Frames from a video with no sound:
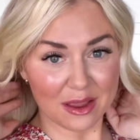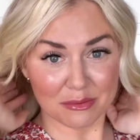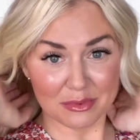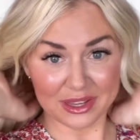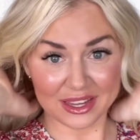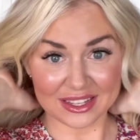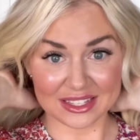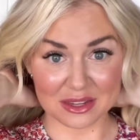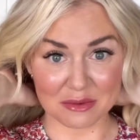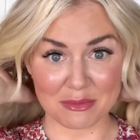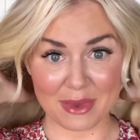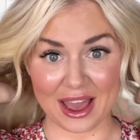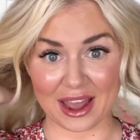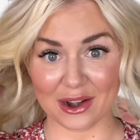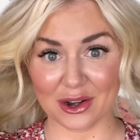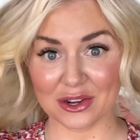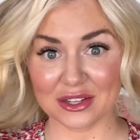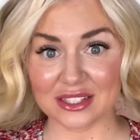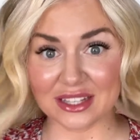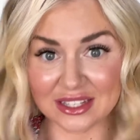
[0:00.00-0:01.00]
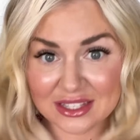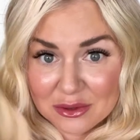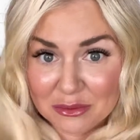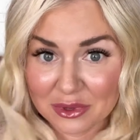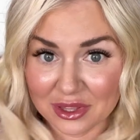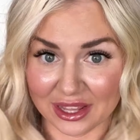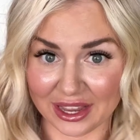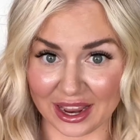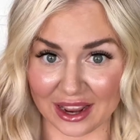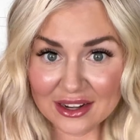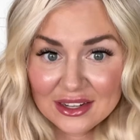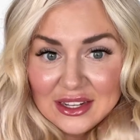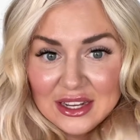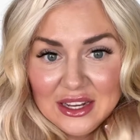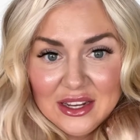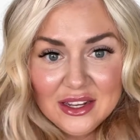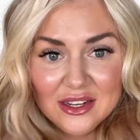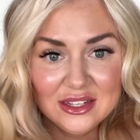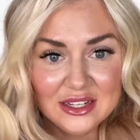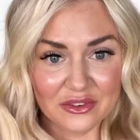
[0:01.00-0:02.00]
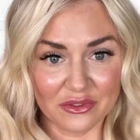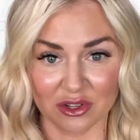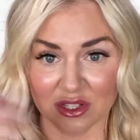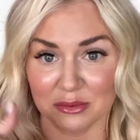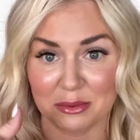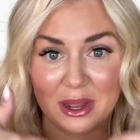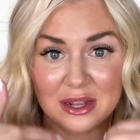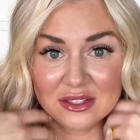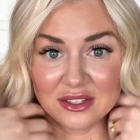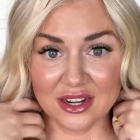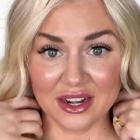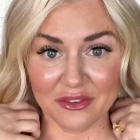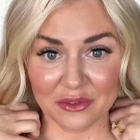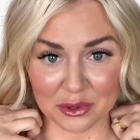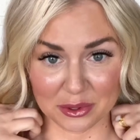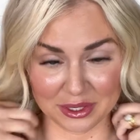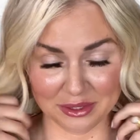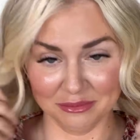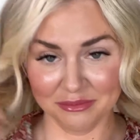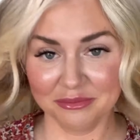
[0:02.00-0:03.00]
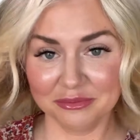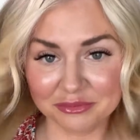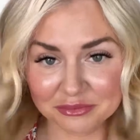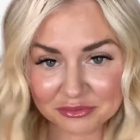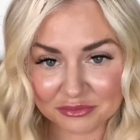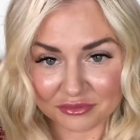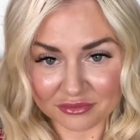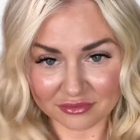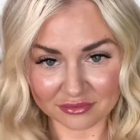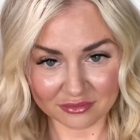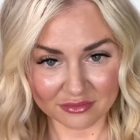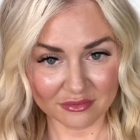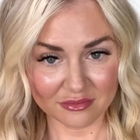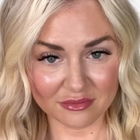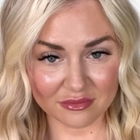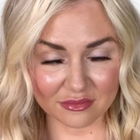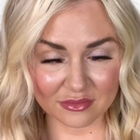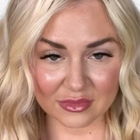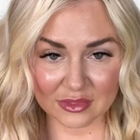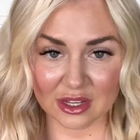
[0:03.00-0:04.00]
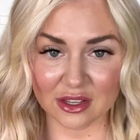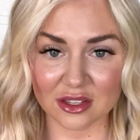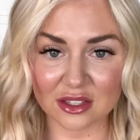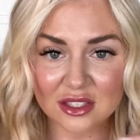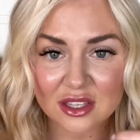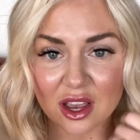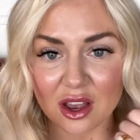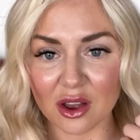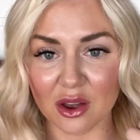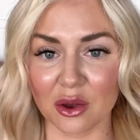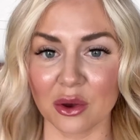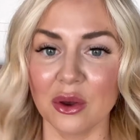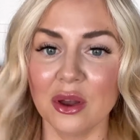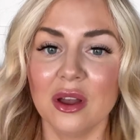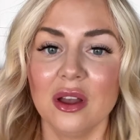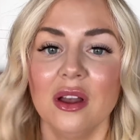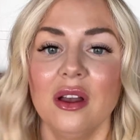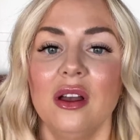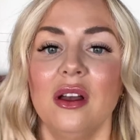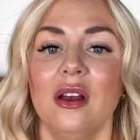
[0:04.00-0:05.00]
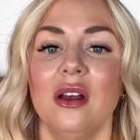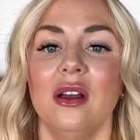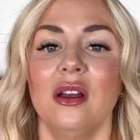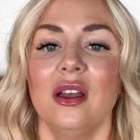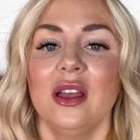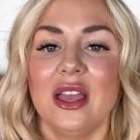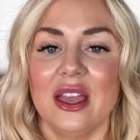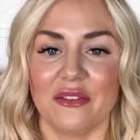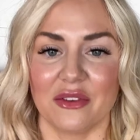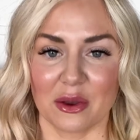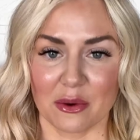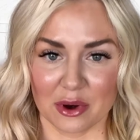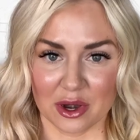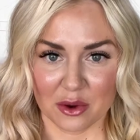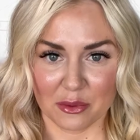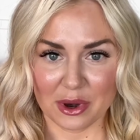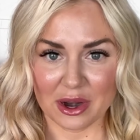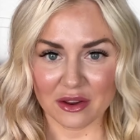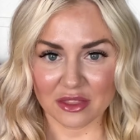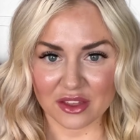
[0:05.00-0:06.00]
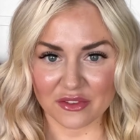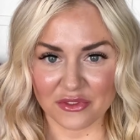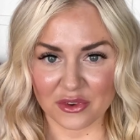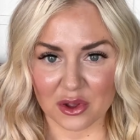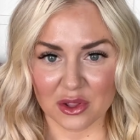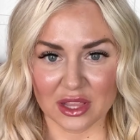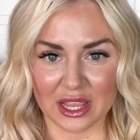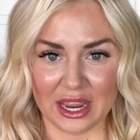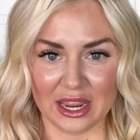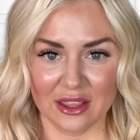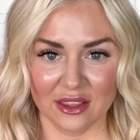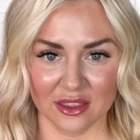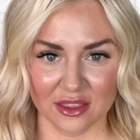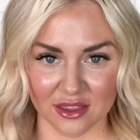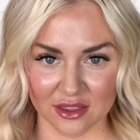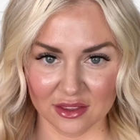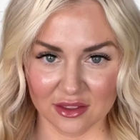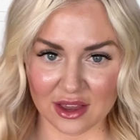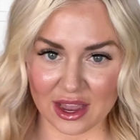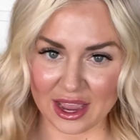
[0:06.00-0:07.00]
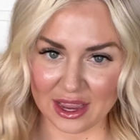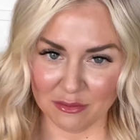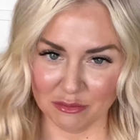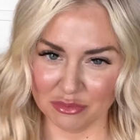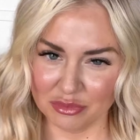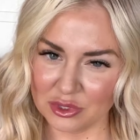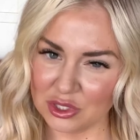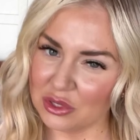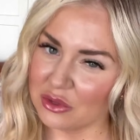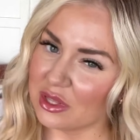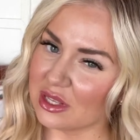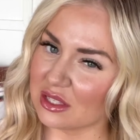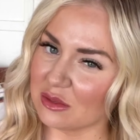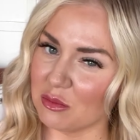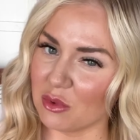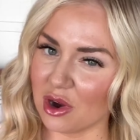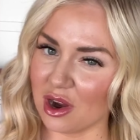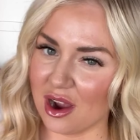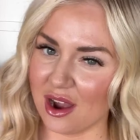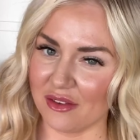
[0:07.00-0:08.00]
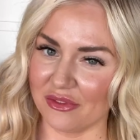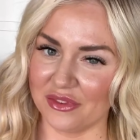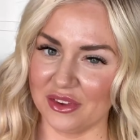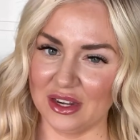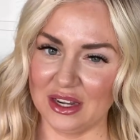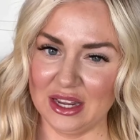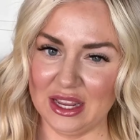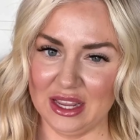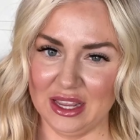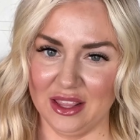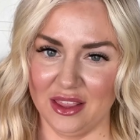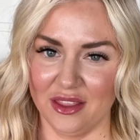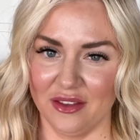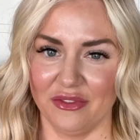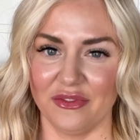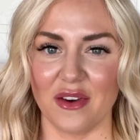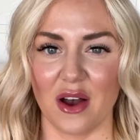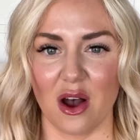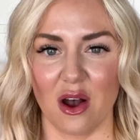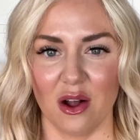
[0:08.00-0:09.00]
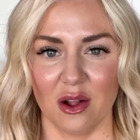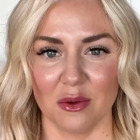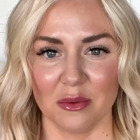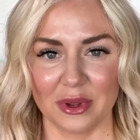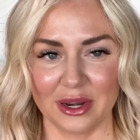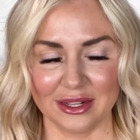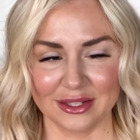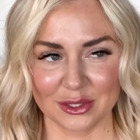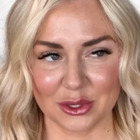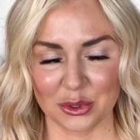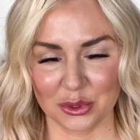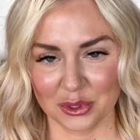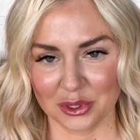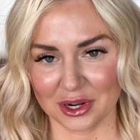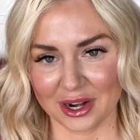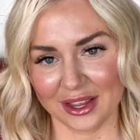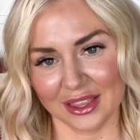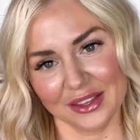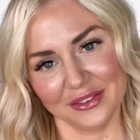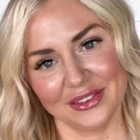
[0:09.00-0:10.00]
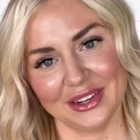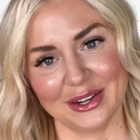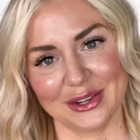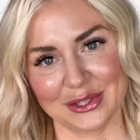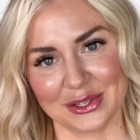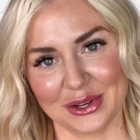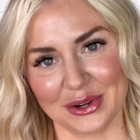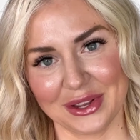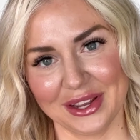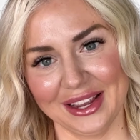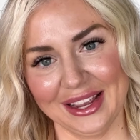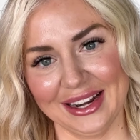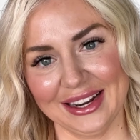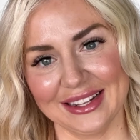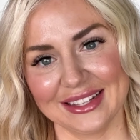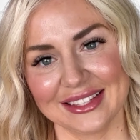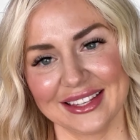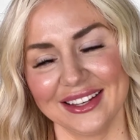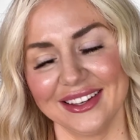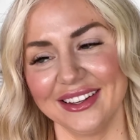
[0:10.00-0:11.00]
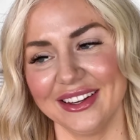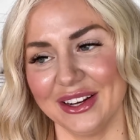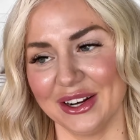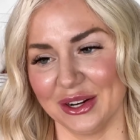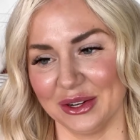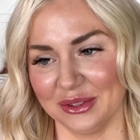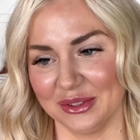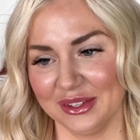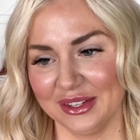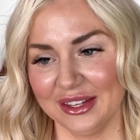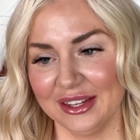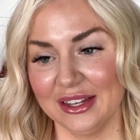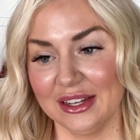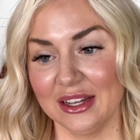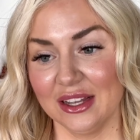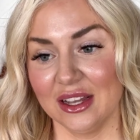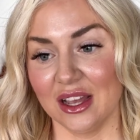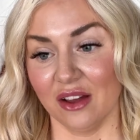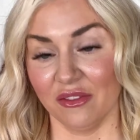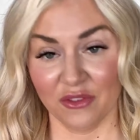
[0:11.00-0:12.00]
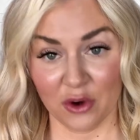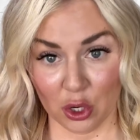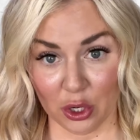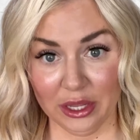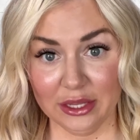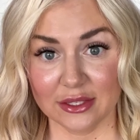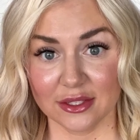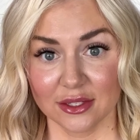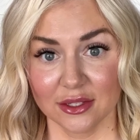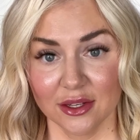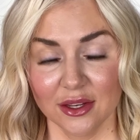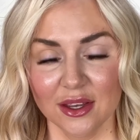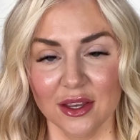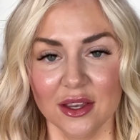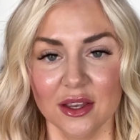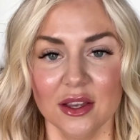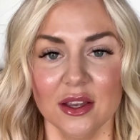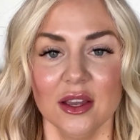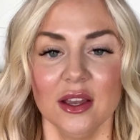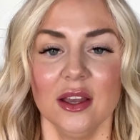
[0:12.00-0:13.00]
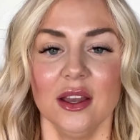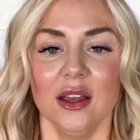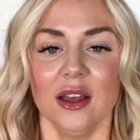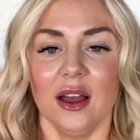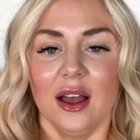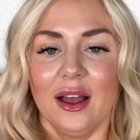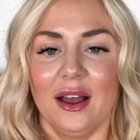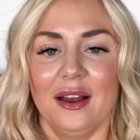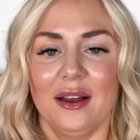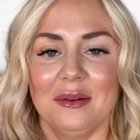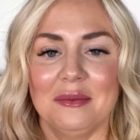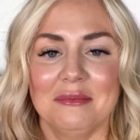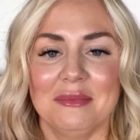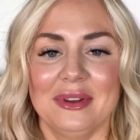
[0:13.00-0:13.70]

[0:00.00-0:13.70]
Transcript: because it matters, because it will land in different spots on everyone. So if I were to wear it the full length, I do this more often in the fall when it's cooler. I live in Arizona and it's, you know, a furnace. Then